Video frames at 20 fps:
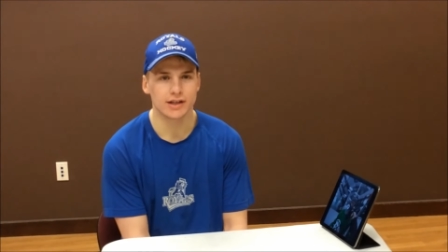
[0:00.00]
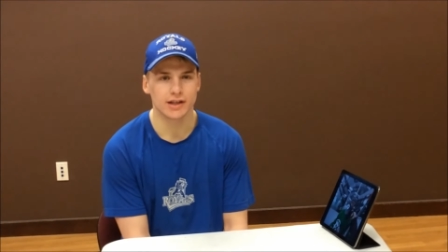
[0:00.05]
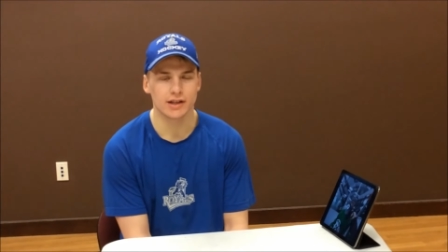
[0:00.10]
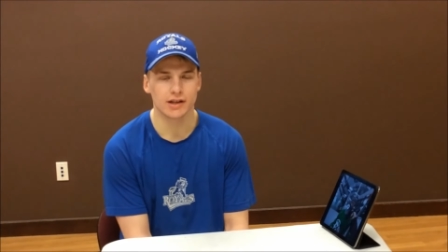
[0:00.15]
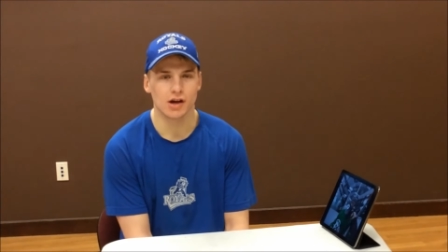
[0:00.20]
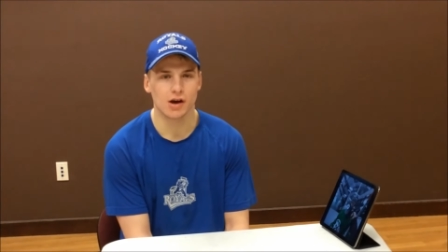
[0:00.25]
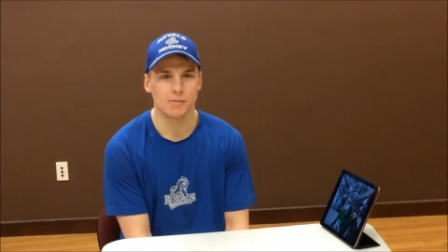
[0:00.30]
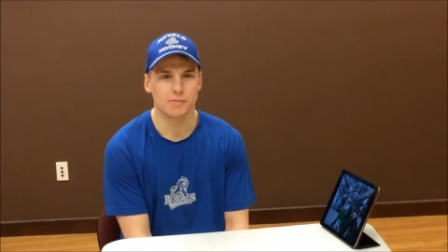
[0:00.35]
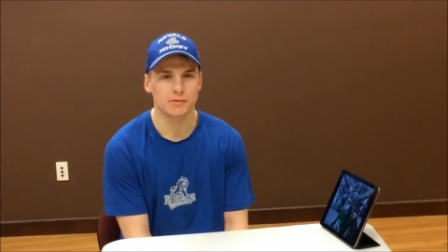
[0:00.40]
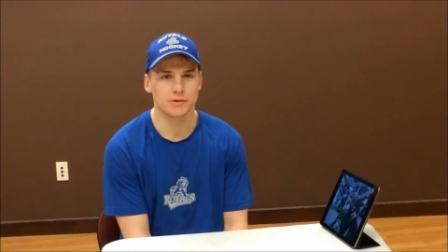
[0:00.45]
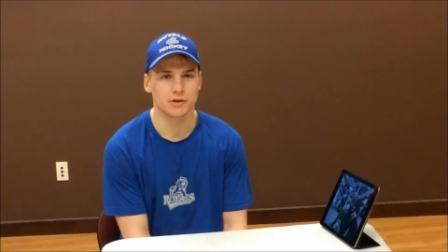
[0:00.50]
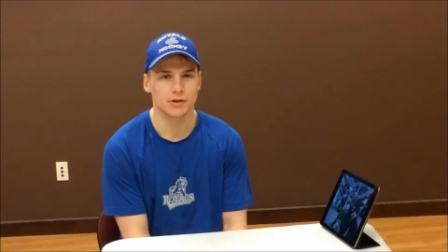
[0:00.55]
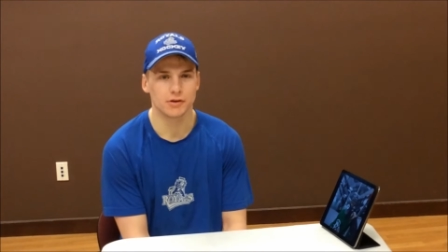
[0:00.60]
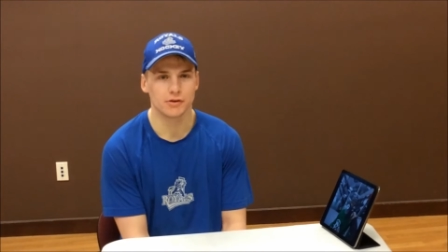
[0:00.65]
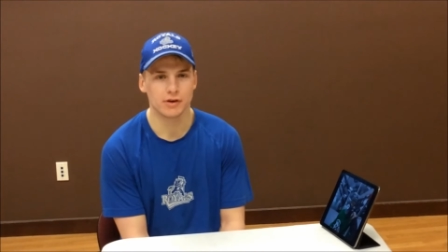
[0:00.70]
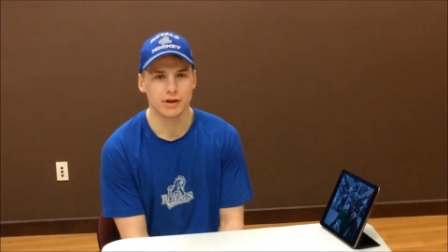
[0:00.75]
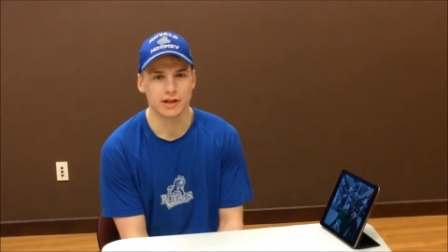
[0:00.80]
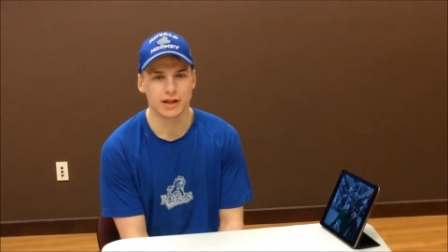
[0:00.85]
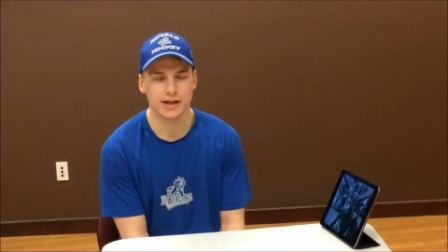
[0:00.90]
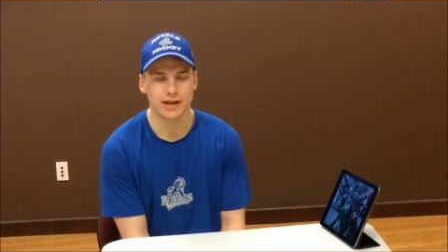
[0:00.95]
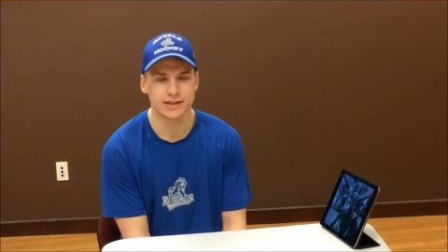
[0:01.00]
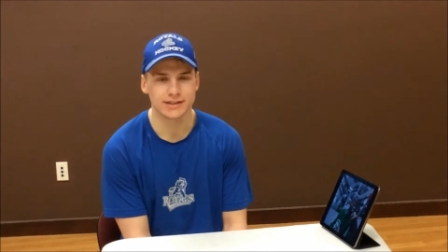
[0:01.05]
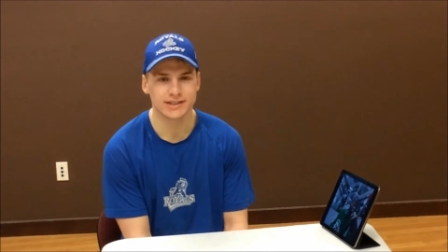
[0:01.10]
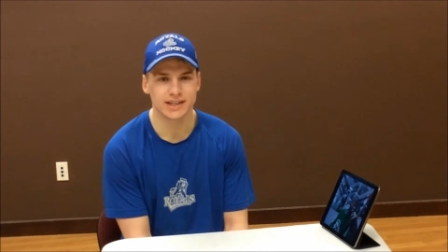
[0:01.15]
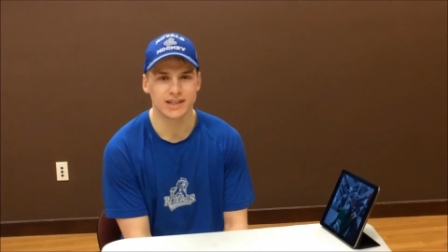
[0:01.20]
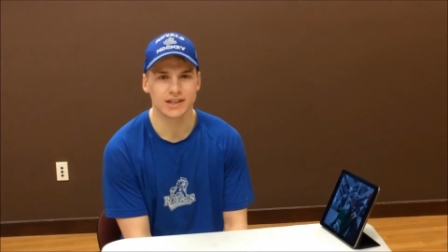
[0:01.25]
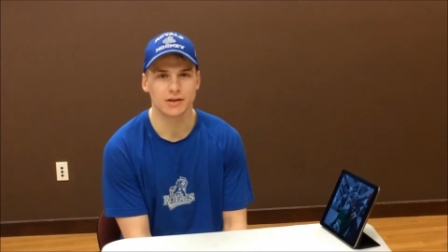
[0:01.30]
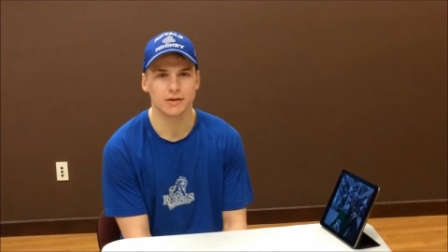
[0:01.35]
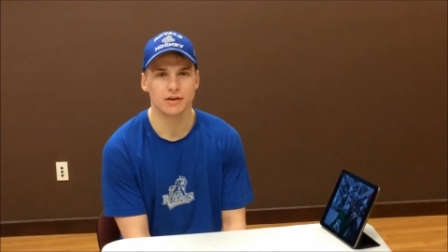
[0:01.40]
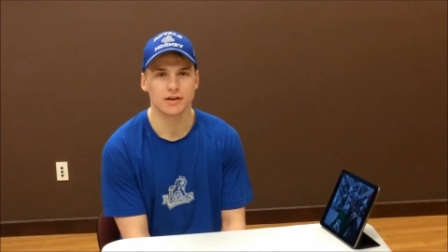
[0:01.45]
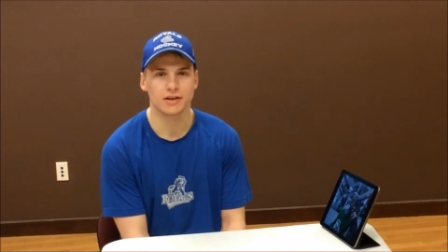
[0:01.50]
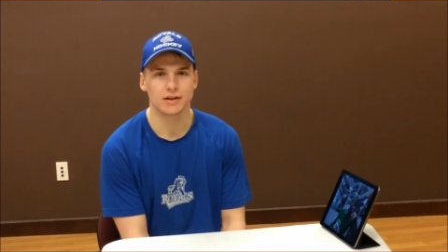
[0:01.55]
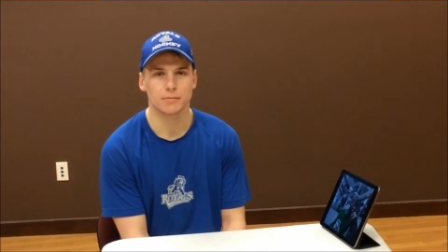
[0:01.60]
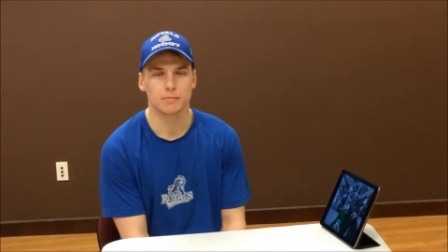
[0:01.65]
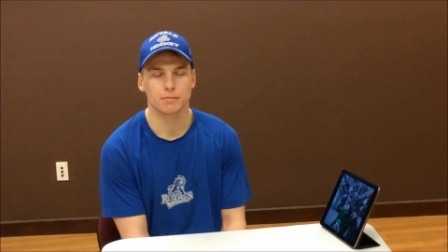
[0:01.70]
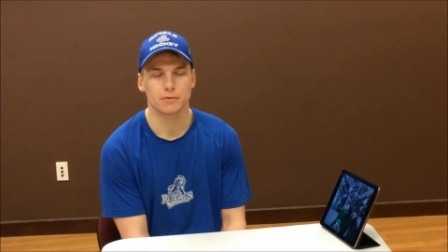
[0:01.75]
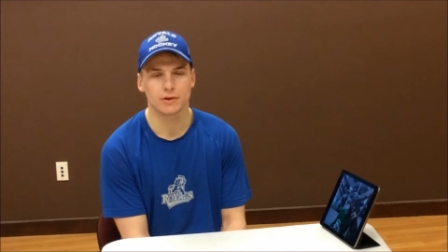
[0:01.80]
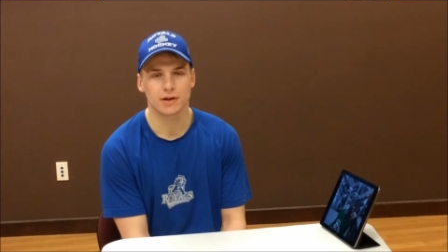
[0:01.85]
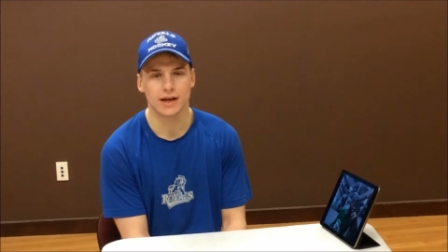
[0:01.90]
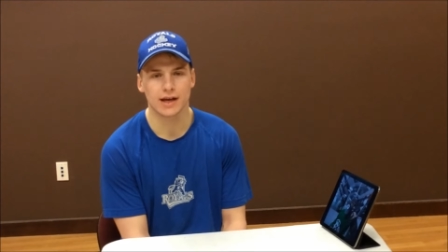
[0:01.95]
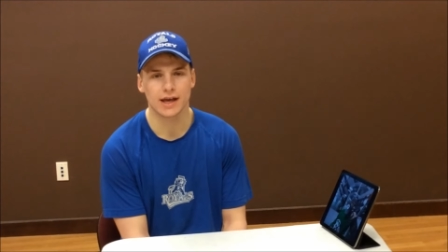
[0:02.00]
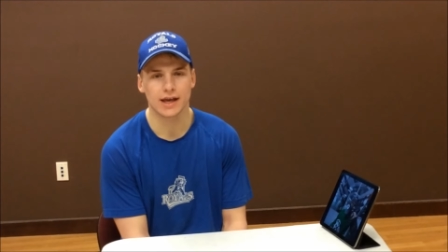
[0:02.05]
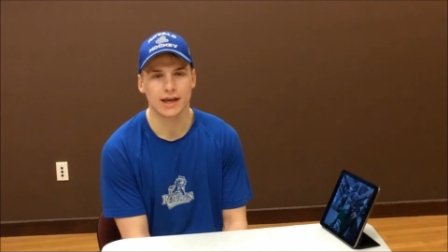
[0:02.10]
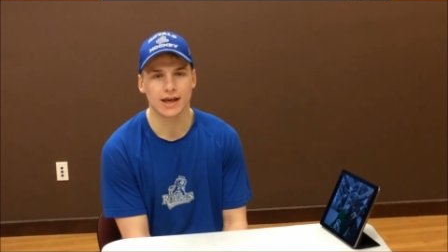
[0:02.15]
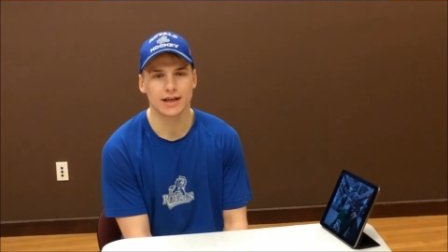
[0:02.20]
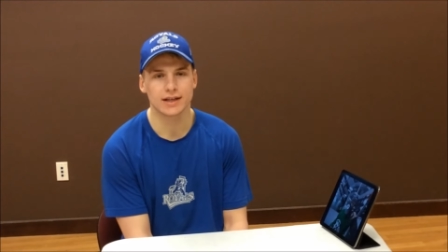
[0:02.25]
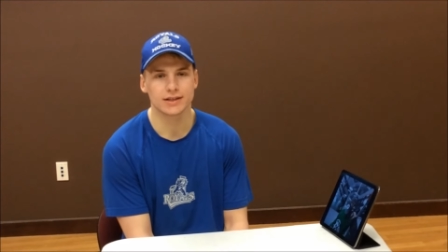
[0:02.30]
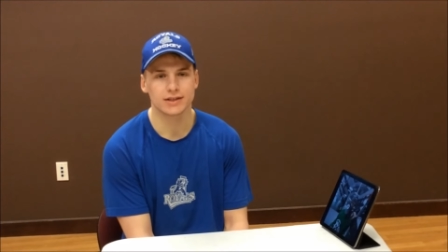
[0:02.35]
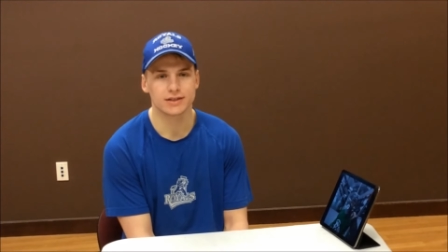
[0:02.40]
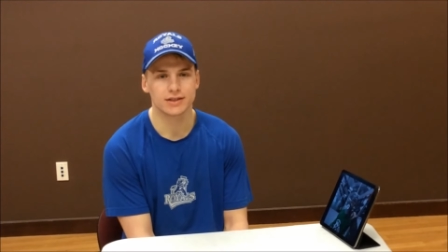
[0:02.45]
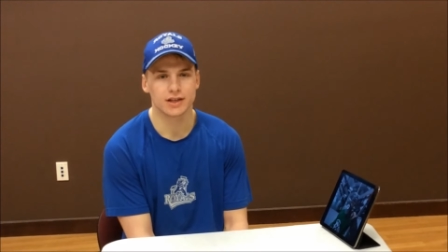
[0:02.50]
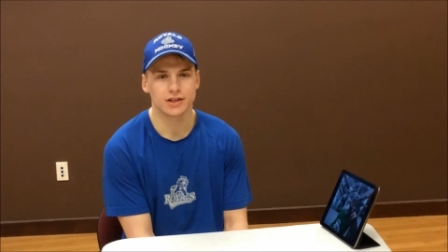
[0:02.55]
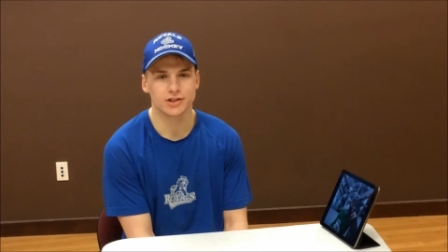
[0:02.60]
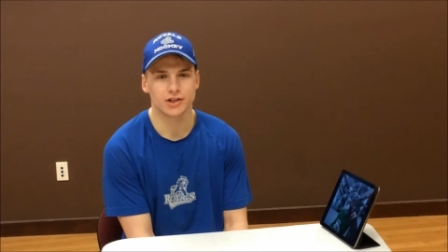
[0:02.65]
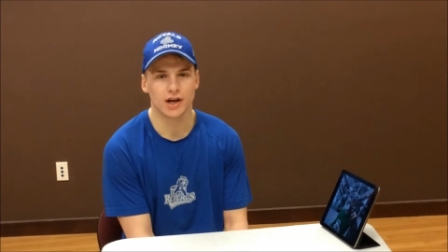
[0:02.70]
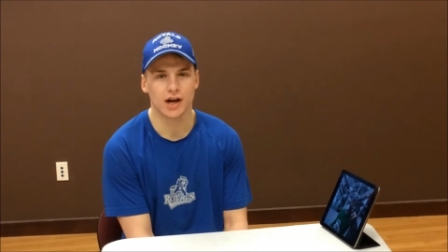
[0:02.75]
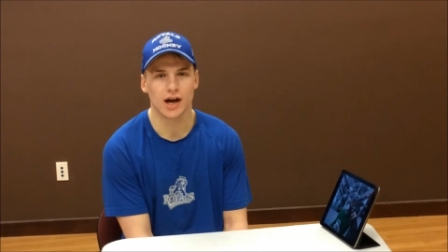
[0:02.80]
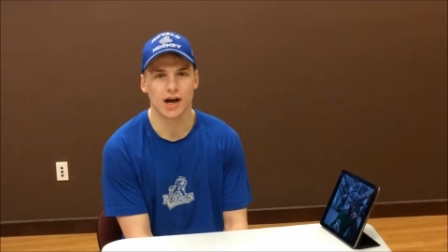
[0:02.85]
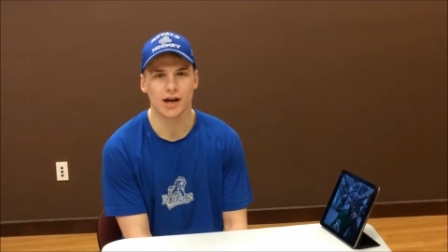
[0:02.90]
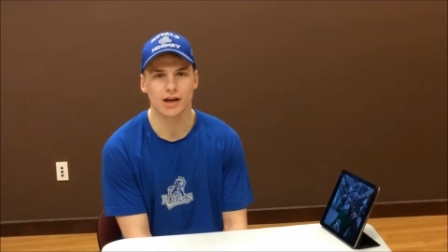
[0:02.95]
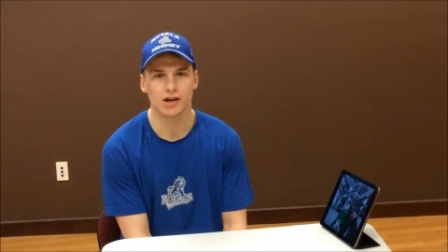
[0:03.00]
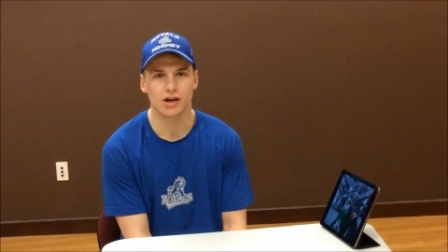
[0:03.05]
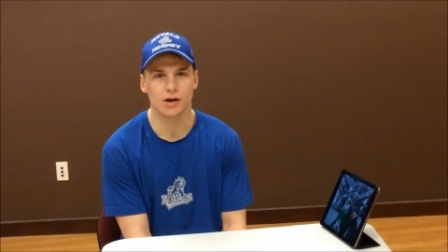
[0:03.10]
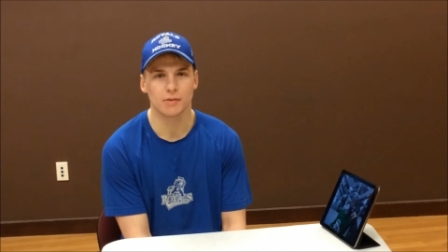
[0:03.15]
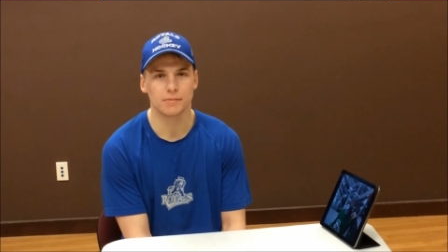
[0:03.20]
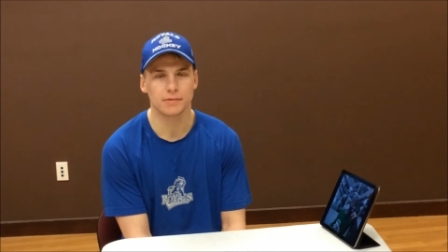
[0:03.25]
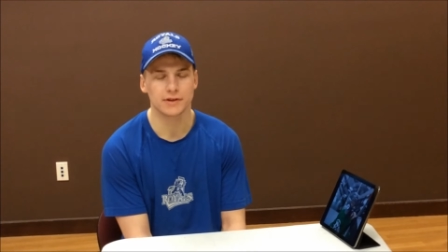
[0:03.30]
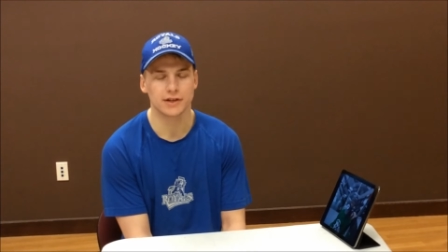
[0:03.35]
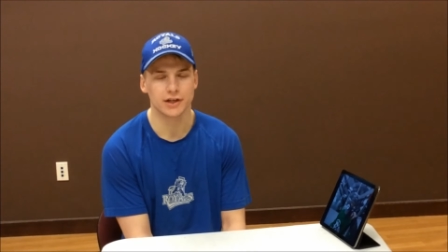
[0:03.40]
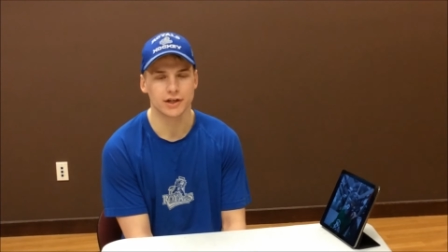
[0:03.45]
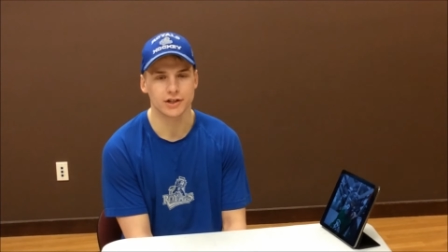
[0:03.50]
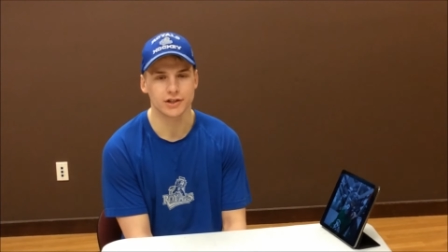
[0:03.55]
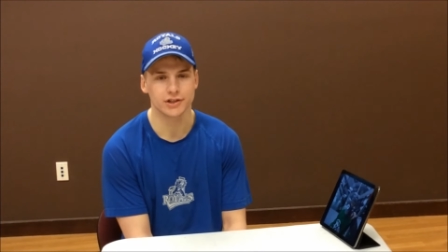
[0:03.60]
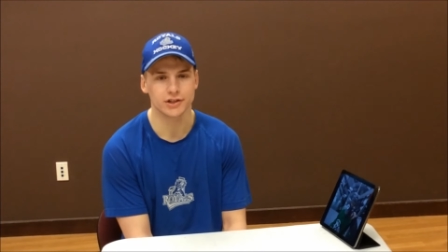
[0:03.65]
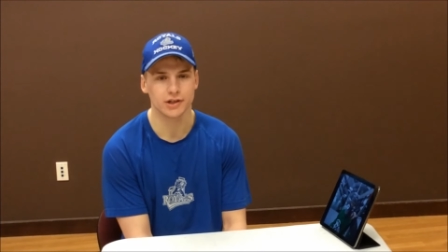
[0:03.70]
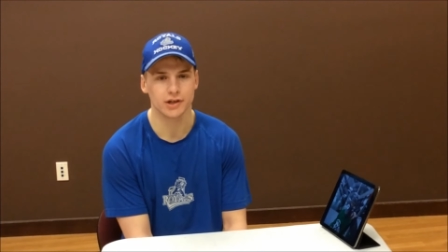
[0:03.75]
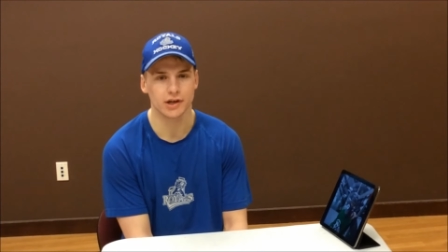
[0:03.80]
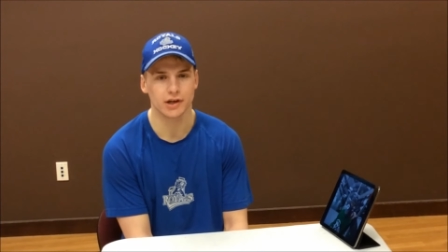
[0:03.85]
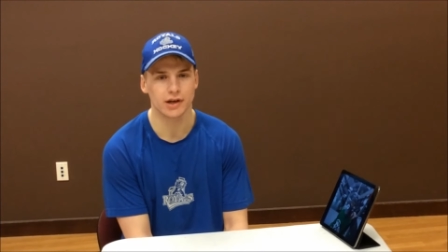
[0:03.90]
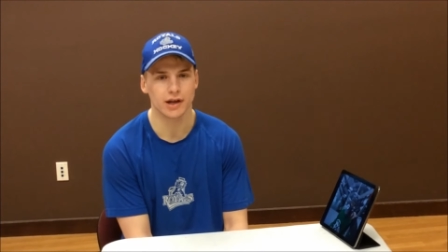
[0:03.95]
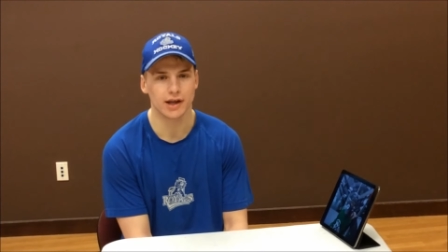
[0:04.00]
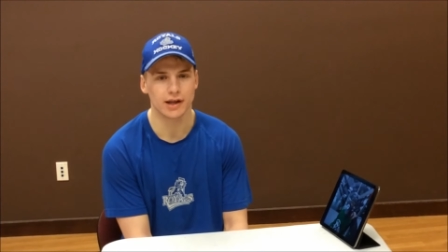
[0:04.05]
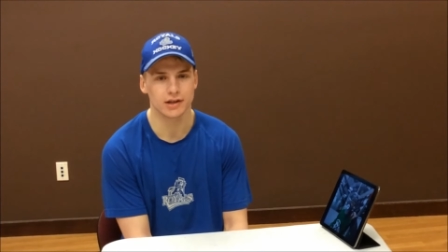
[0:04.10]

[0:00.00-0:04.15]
to get the opportunity, like I said, to, to play against such a high competition and,